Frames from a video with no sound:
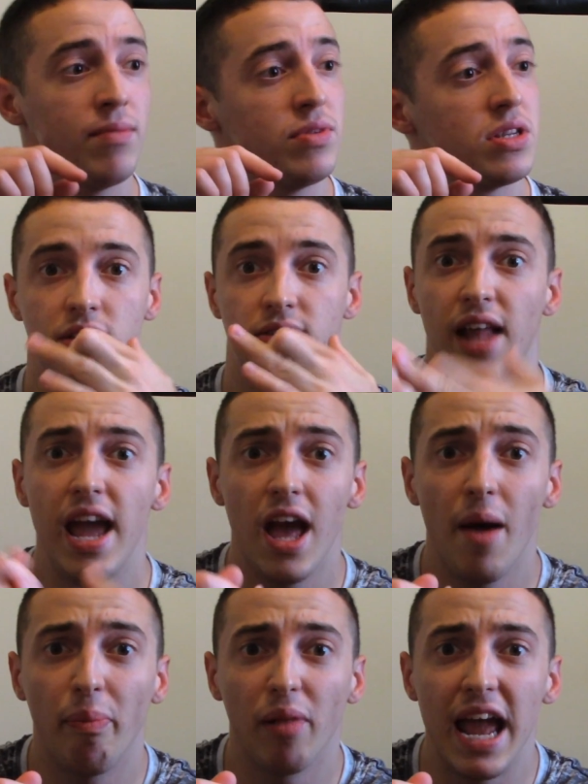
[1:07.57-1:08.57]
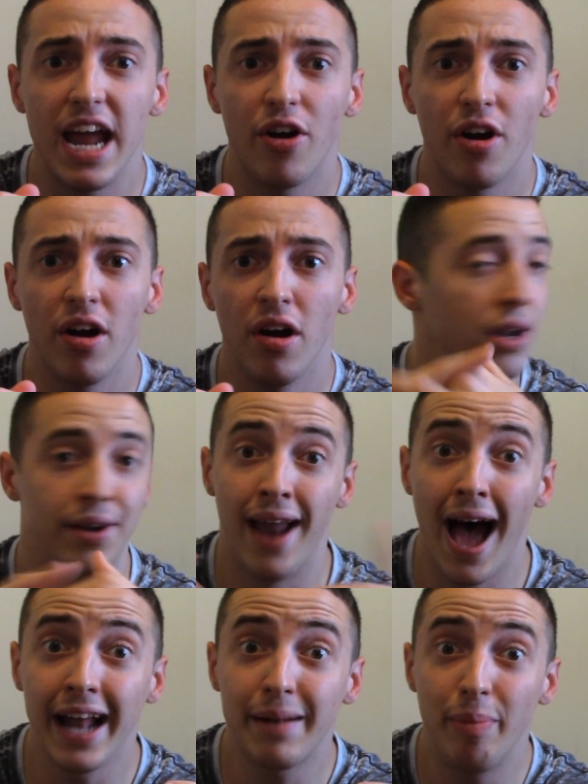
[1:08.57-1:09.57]
stay up later,
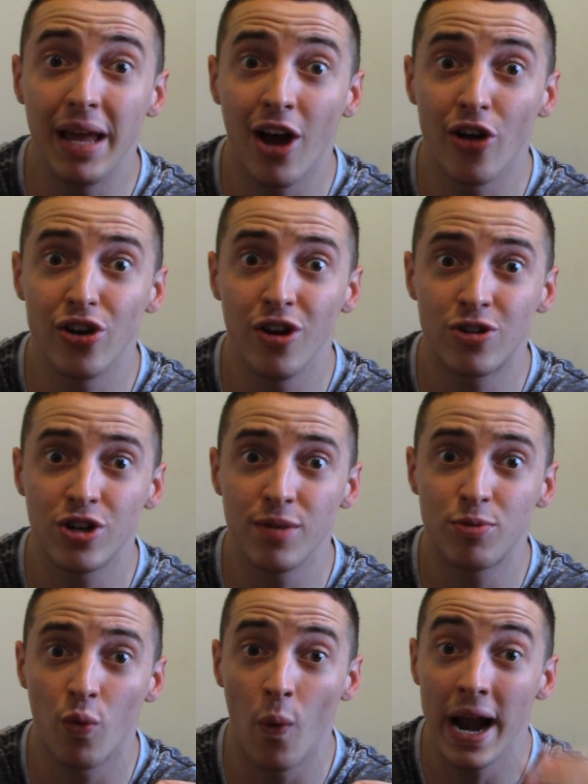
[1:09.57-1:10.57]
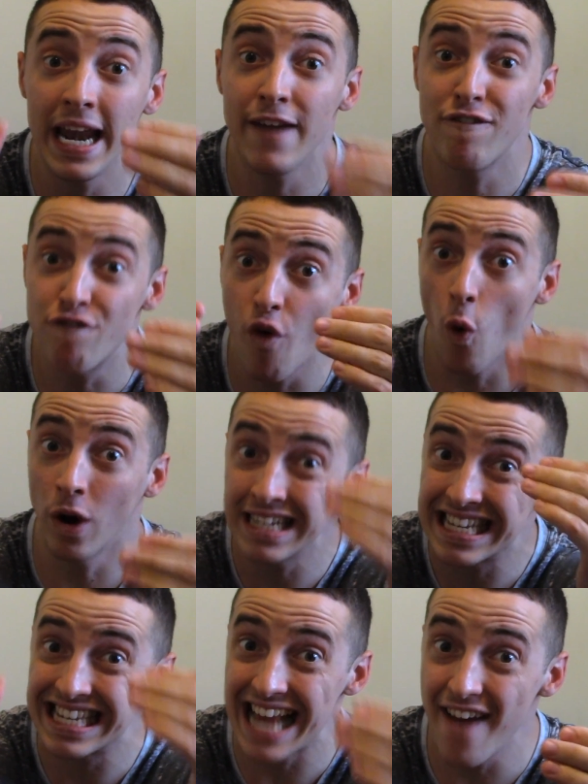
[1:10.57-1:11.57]
not be on YouTube
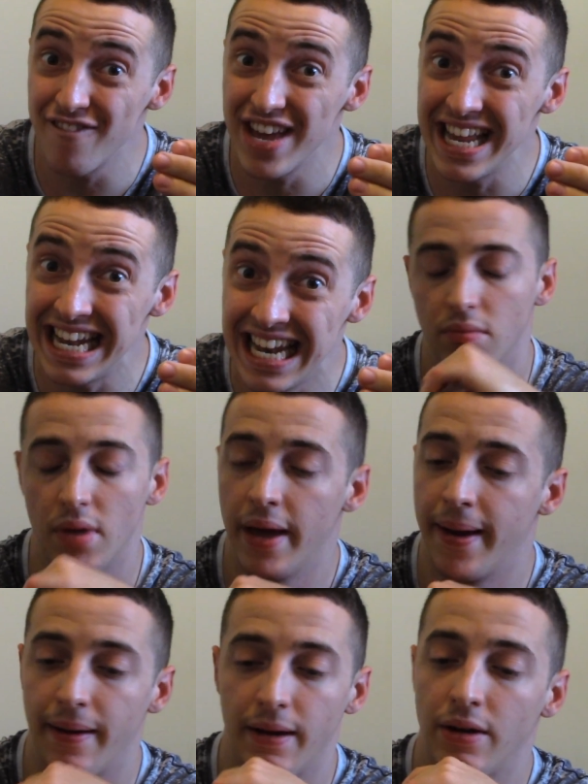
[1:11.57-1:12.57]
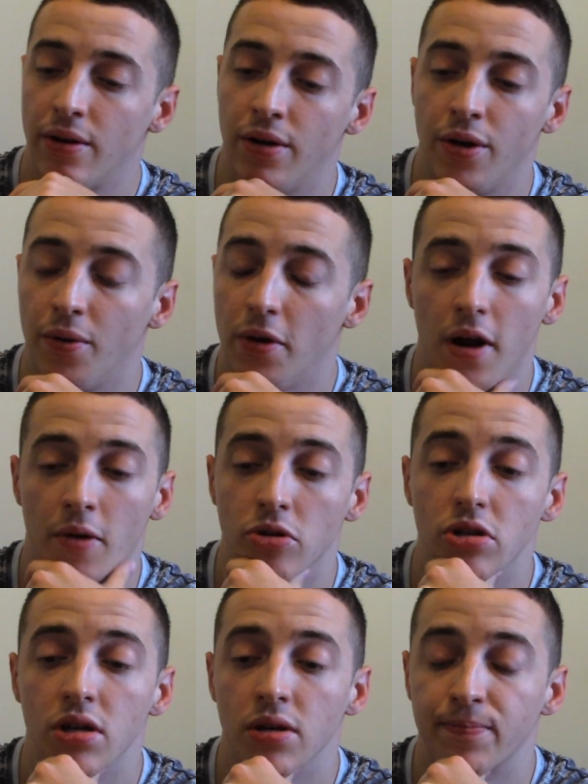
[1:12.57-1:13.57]
24/7. Yeah, I don't know what I would
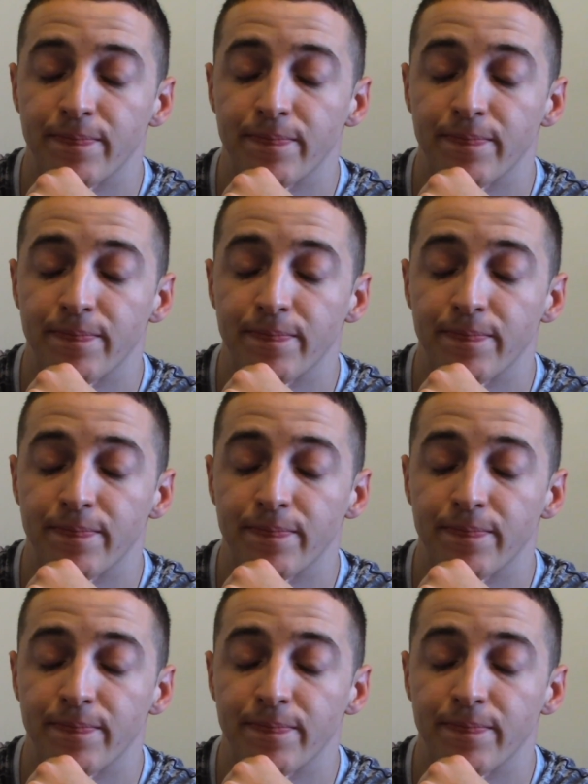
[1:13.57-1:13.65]
do.